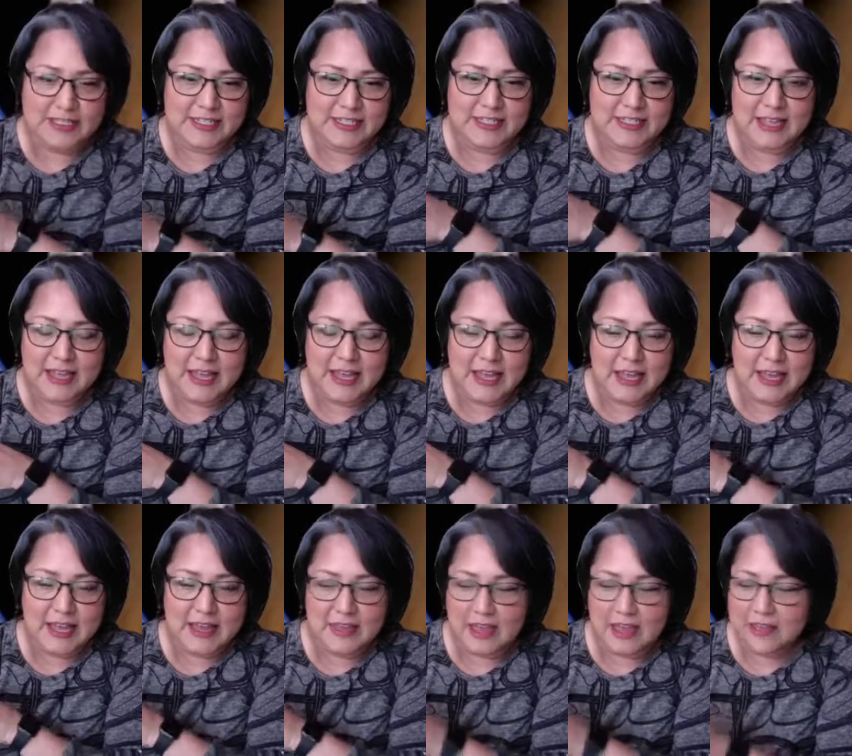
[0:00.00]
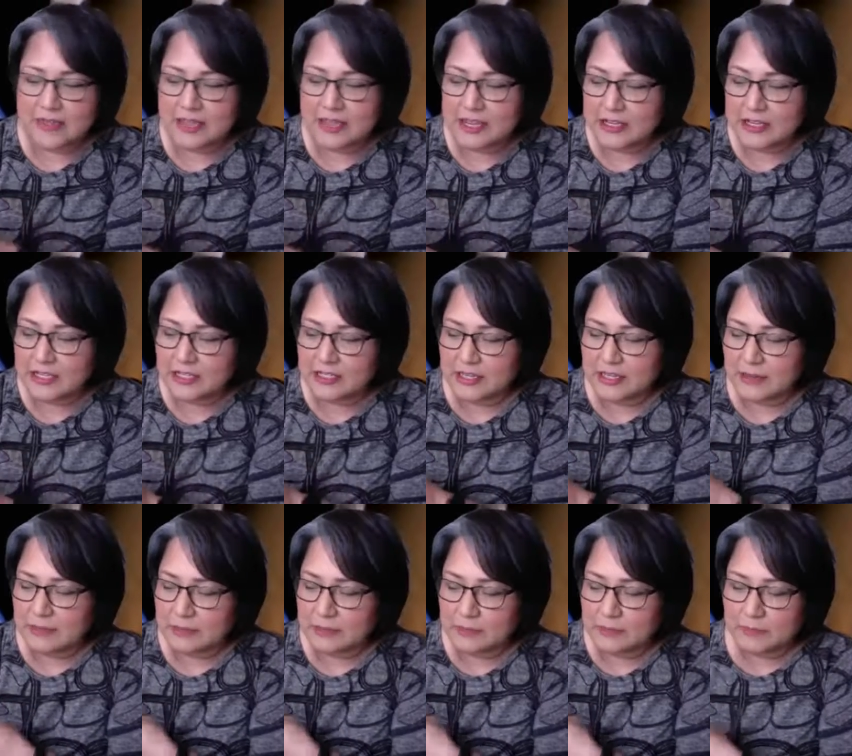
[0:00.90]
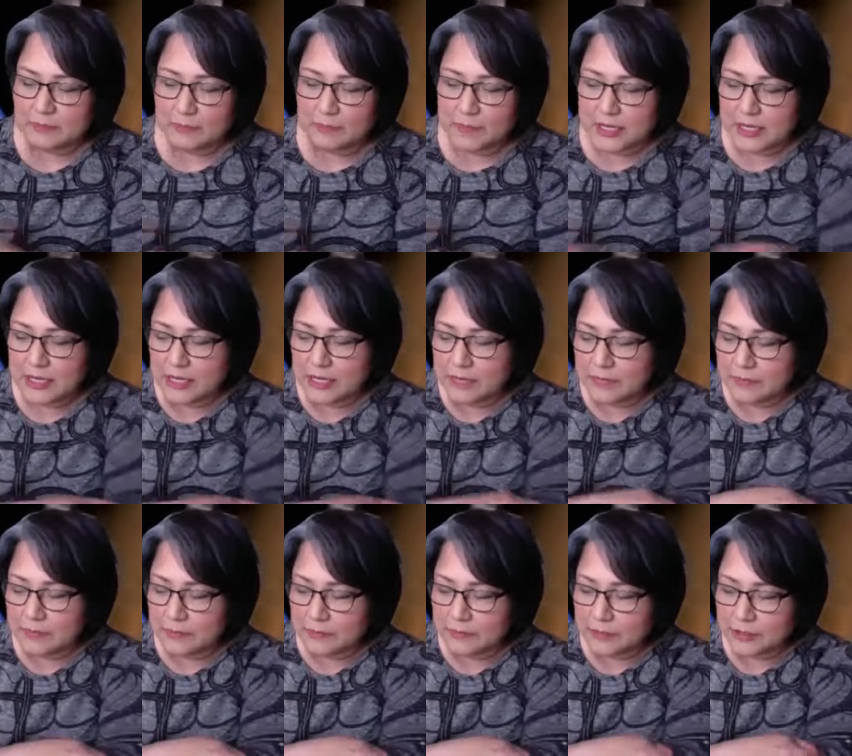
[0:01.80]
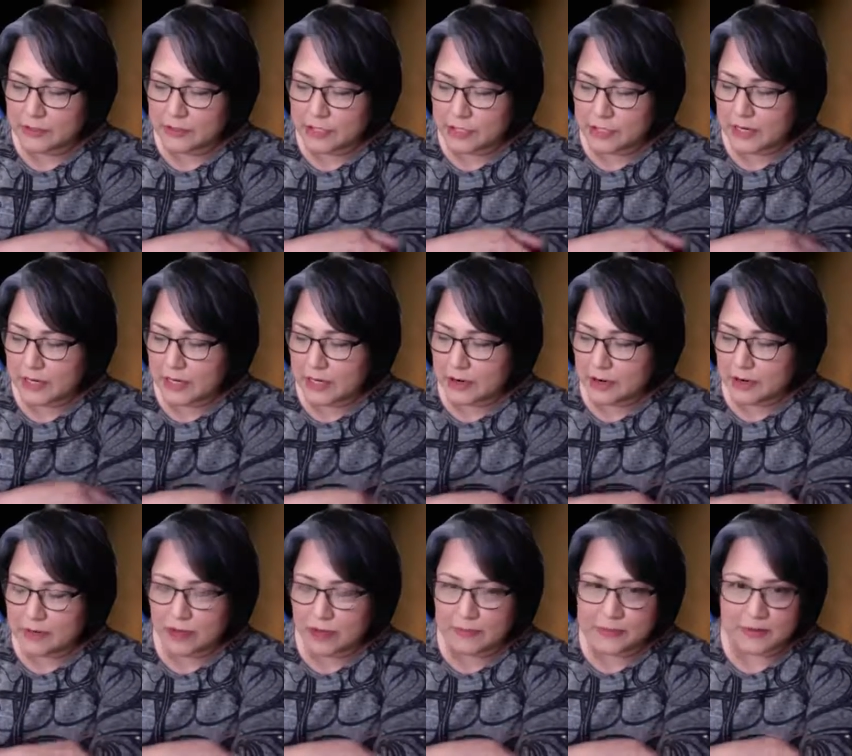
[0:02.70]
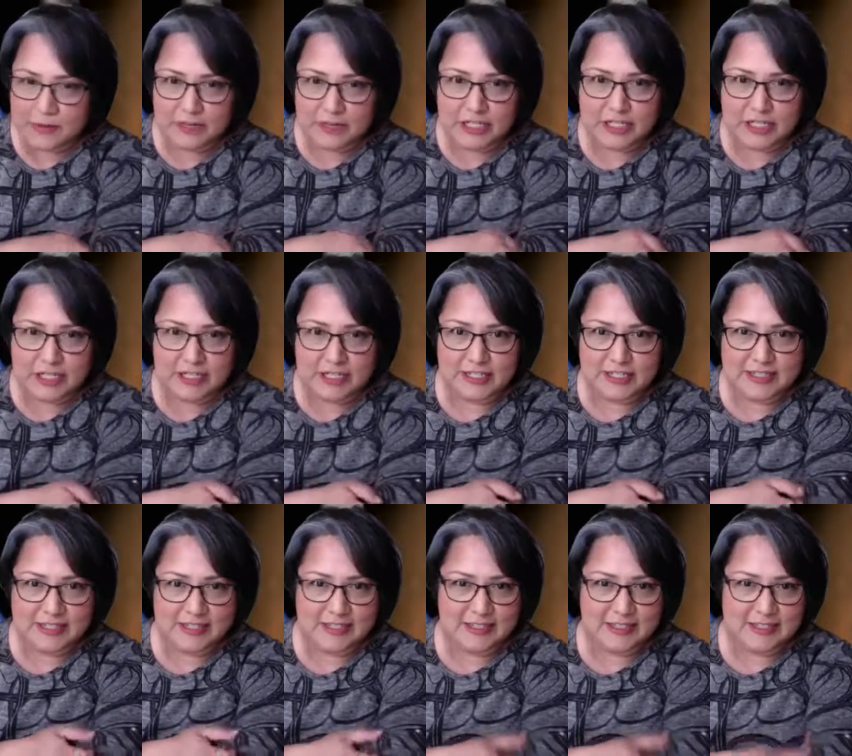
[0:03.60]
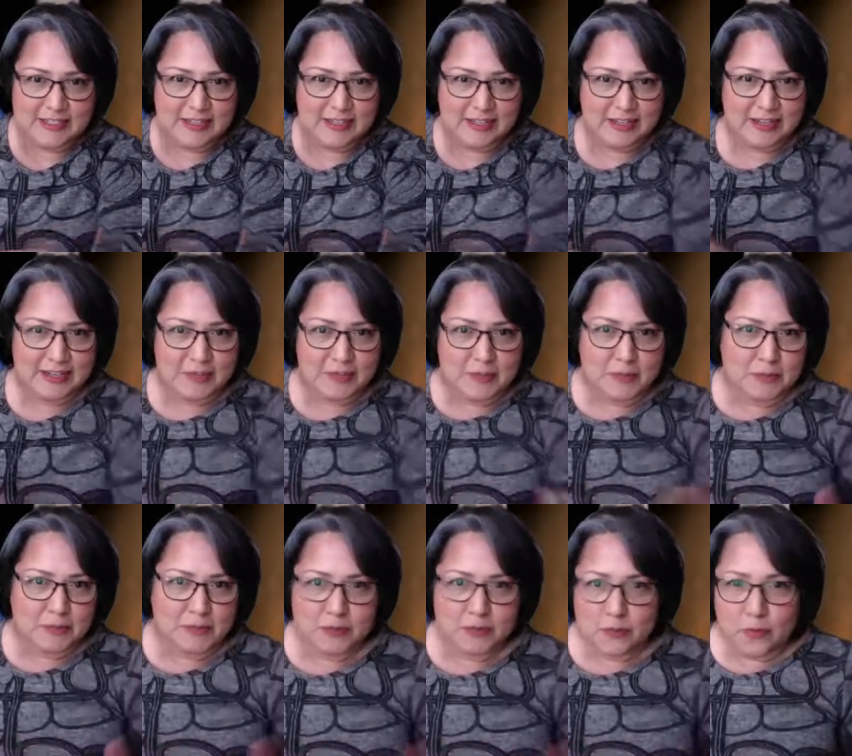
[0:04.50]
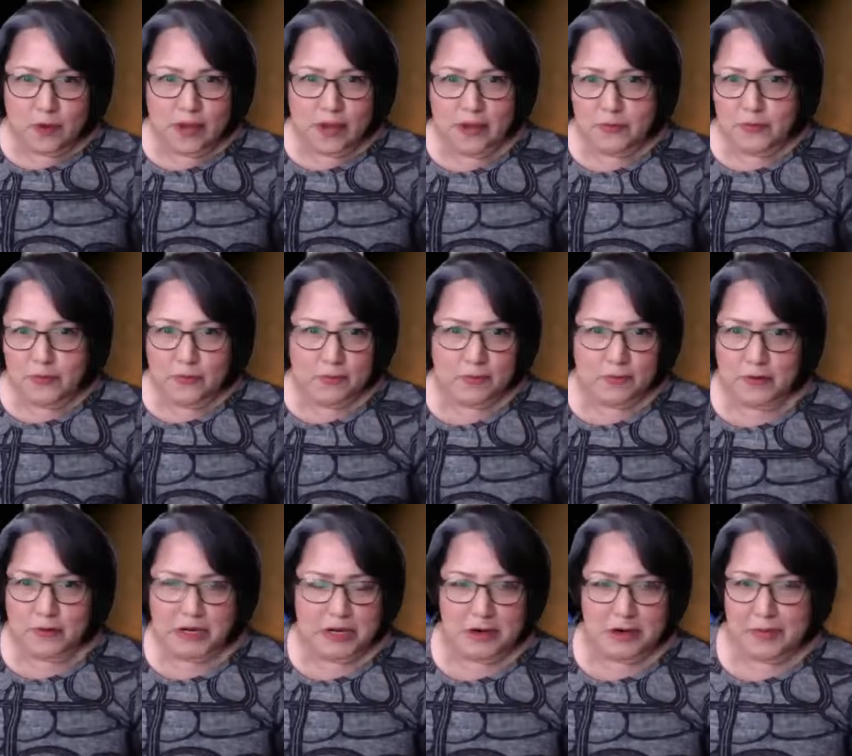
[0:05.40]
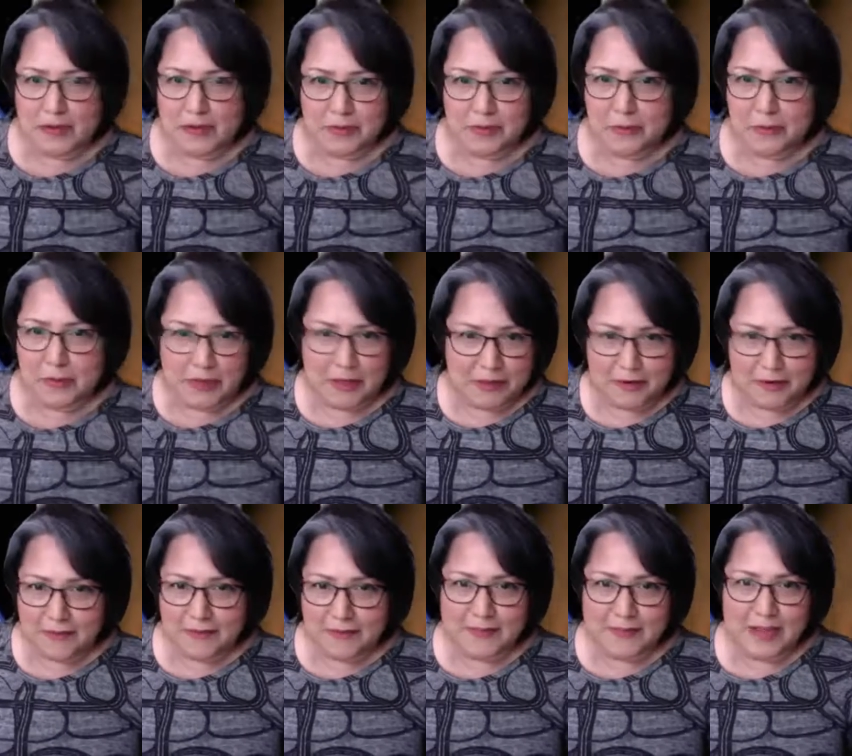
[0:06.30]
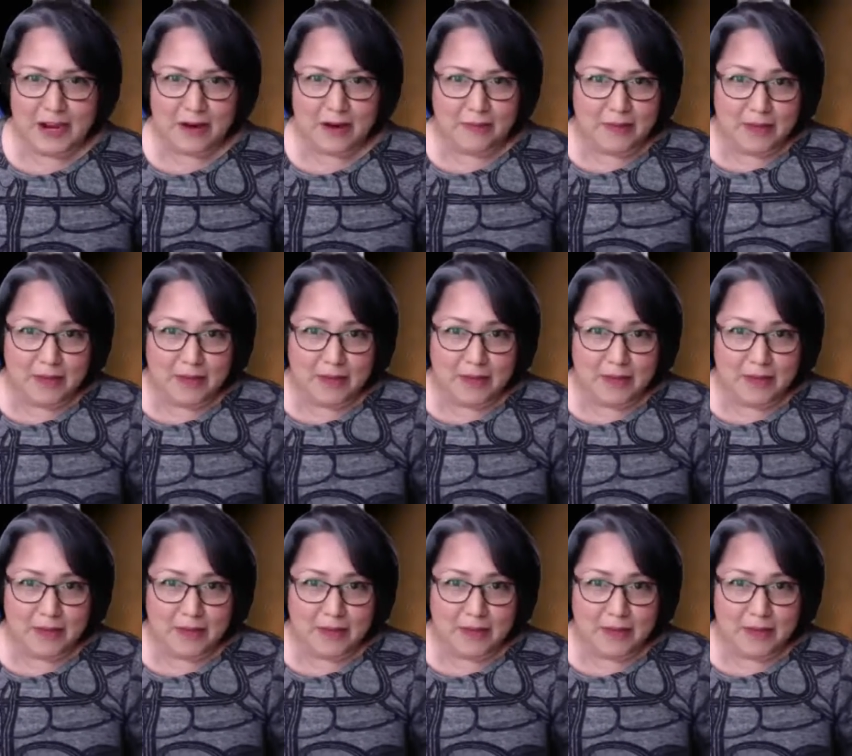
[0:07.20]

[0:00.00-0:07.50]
Just I think just like when we were doing Earth observations, and people wonder why would we want to know about the weather from there?